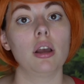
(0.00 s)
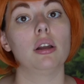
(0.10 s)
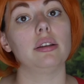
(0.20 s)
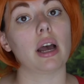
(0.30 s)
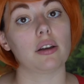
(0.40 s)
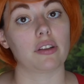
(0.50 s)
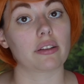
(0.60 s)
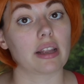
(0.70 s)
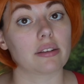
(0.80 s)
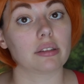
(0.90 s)
Now, if that
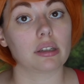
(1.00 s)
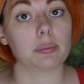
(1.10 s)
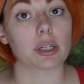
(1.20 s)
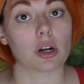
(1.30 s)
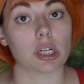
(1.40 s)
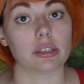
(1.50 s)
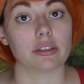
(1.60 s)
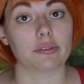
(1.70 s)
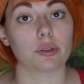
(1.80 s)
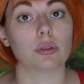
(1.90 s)
gets a little bit hard and
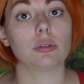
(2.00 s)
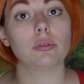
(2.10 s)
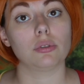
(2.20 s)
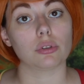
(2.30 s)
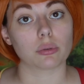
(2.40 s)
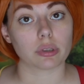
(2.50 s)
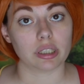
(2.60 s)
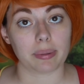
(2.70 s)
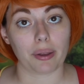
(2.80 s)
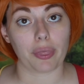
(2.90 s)
difficult, don't worry
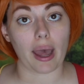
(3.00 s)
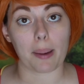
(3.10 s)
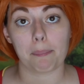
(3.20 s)
about that,